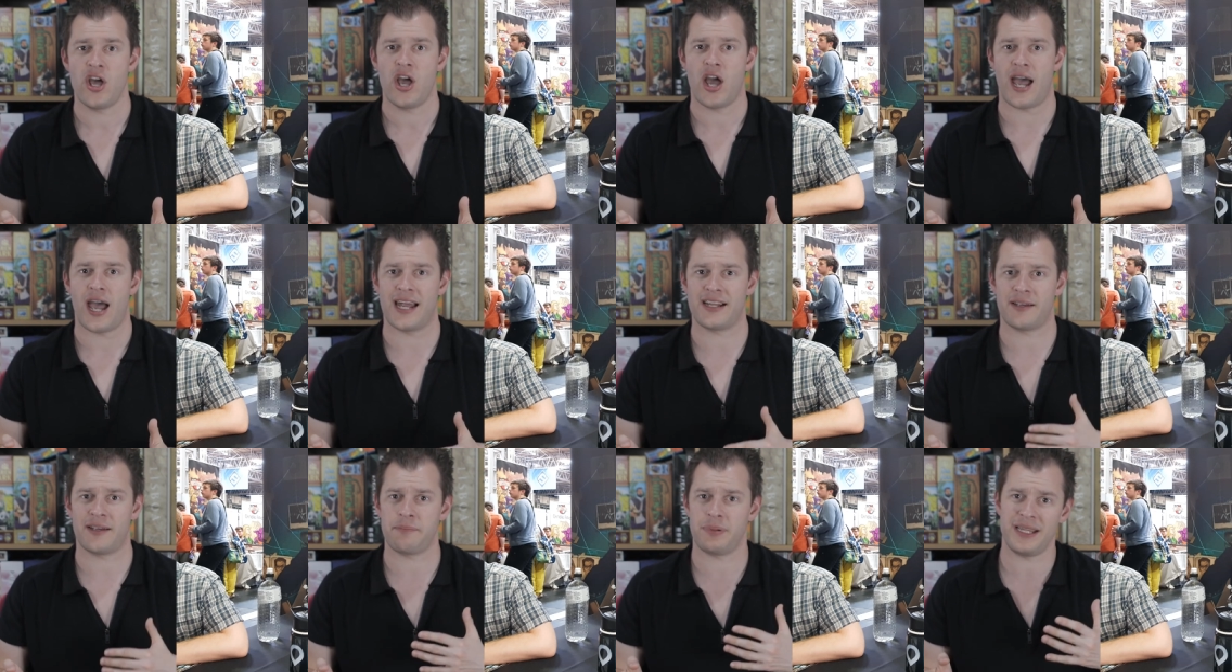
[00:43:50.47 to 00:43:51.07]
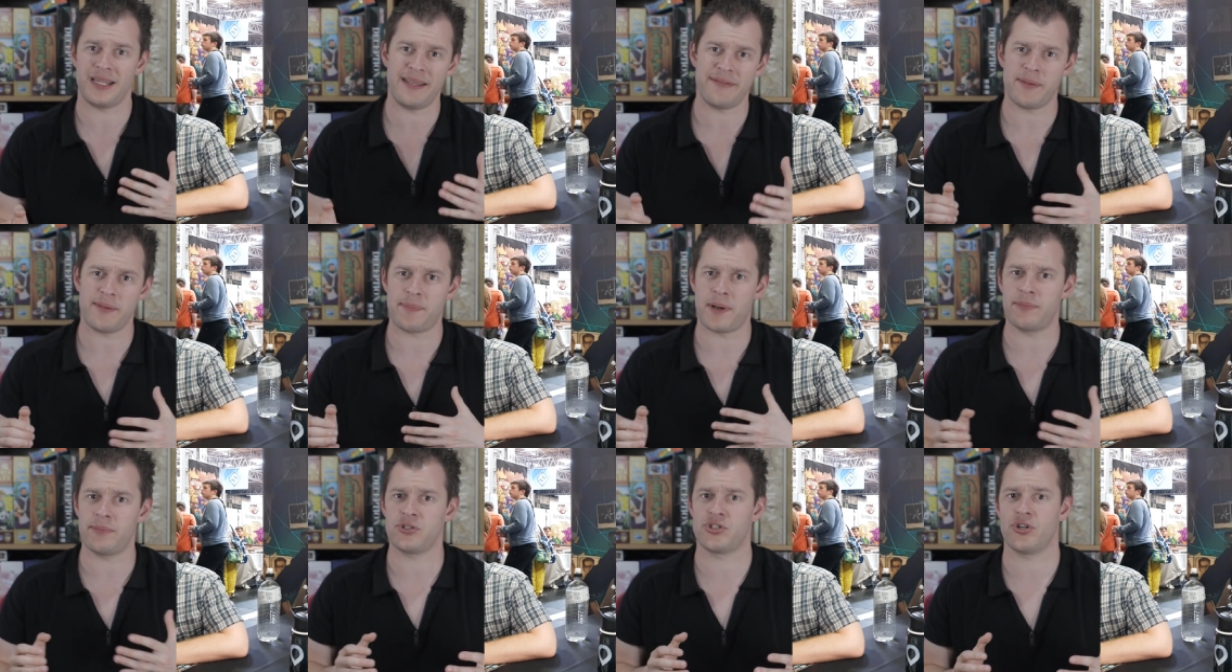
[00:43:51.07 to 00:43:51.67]
and I believe the
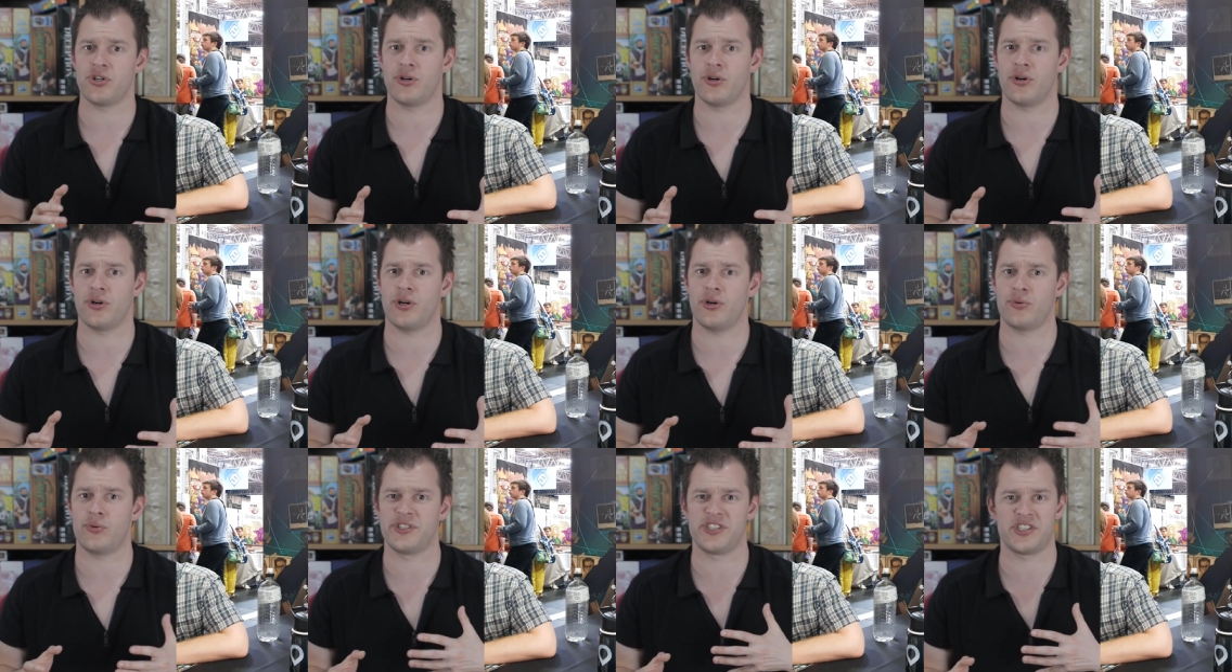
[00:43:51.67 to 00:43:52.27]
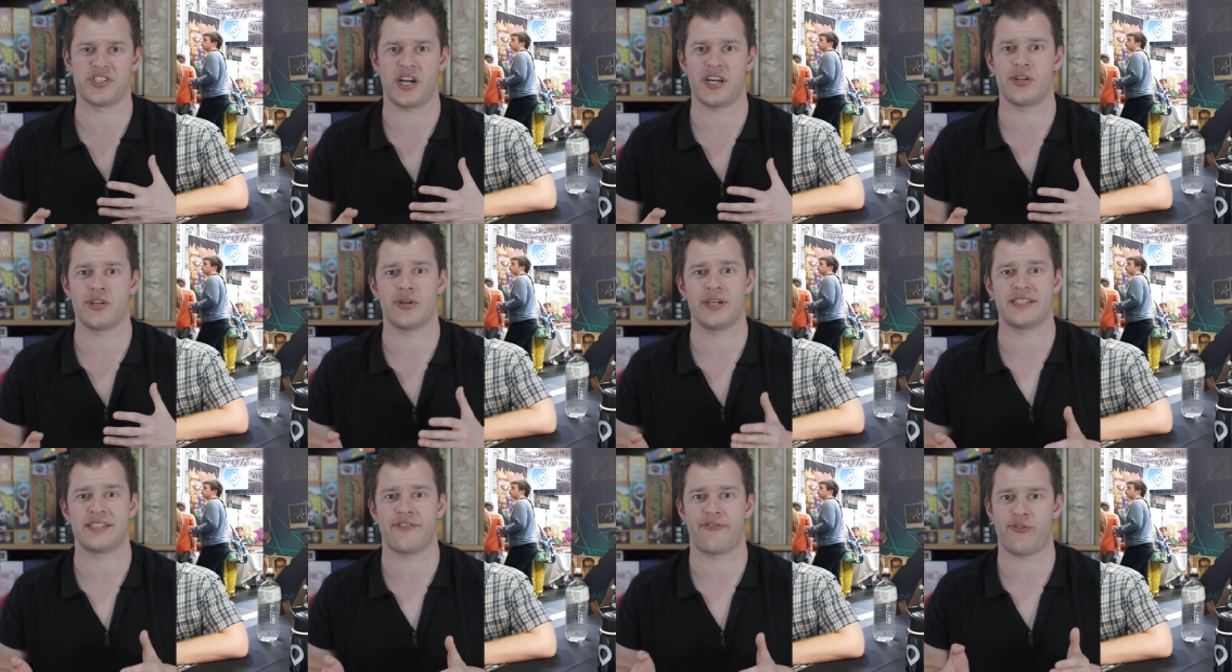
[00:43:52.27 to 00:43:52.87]
publisher or designer
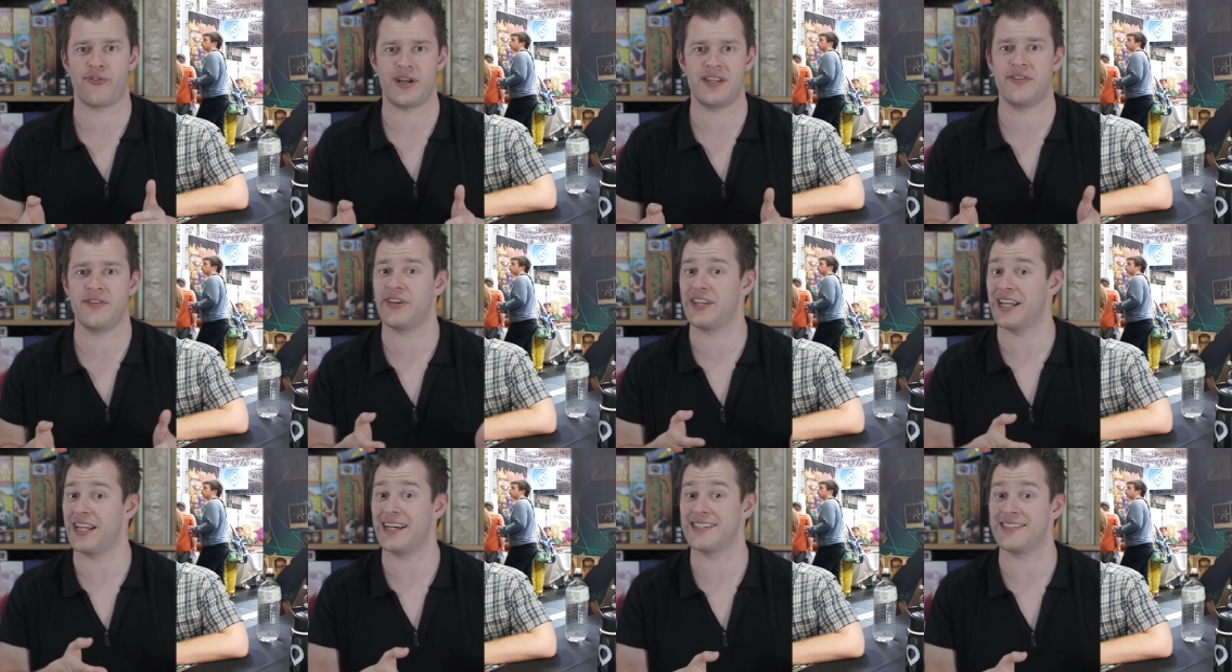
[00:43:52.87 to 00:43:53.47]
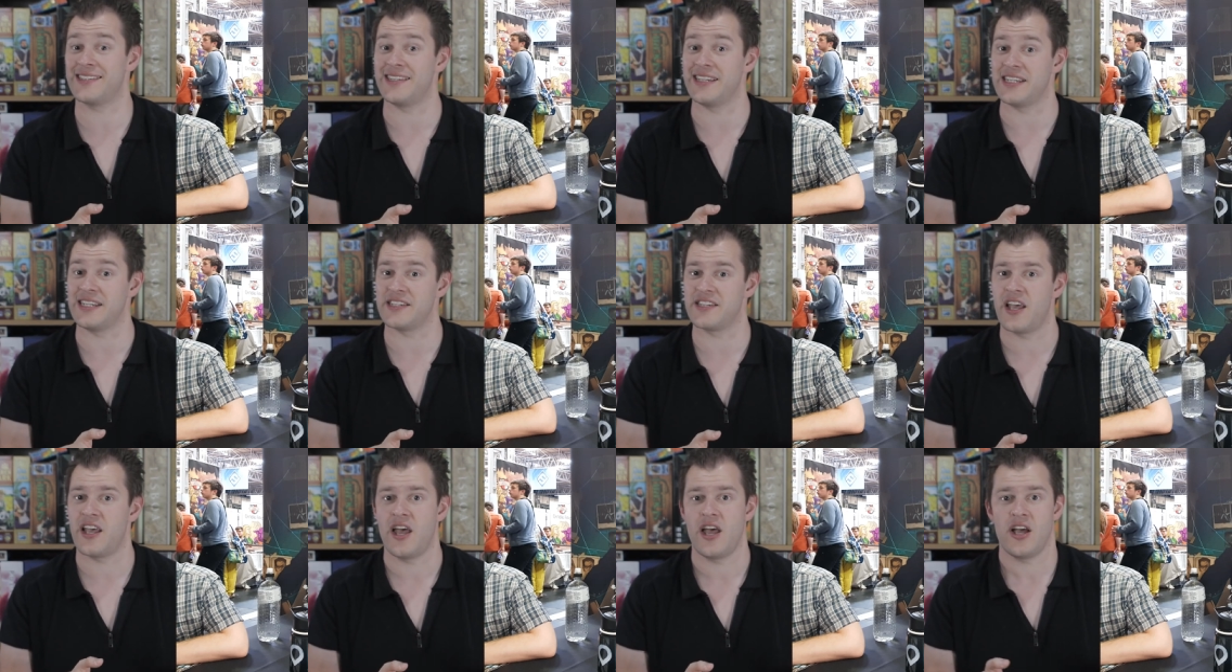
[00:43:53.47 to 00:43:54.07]
is a friend of
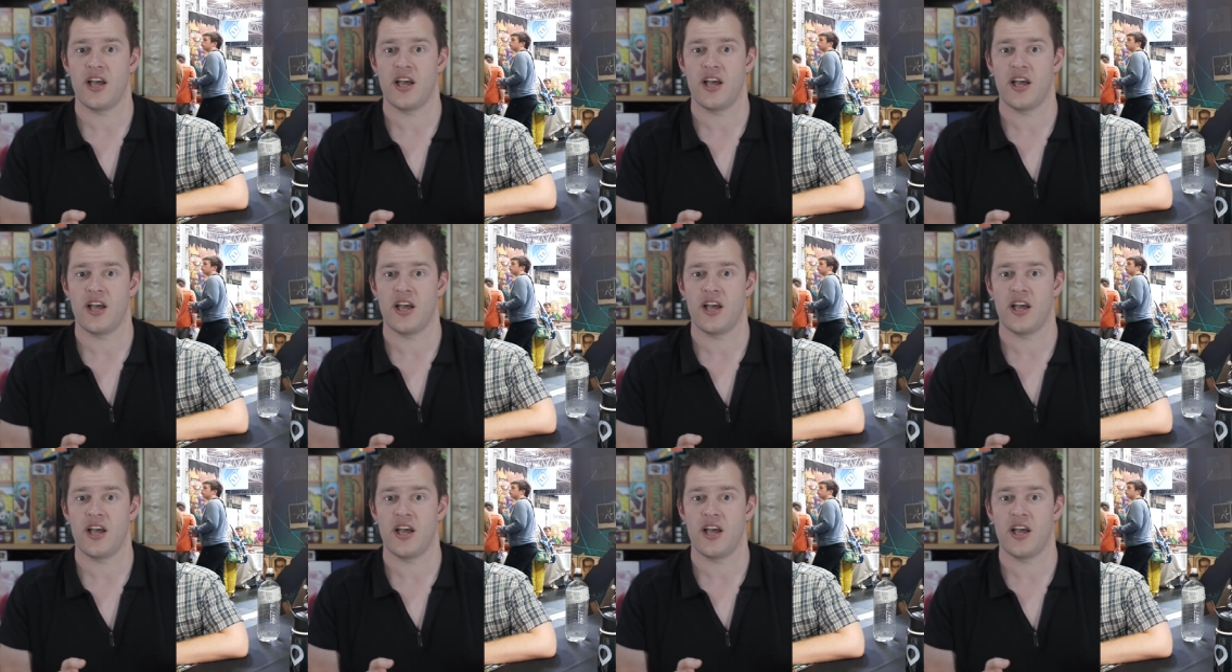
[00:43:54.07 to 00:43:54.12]
Ignacity's.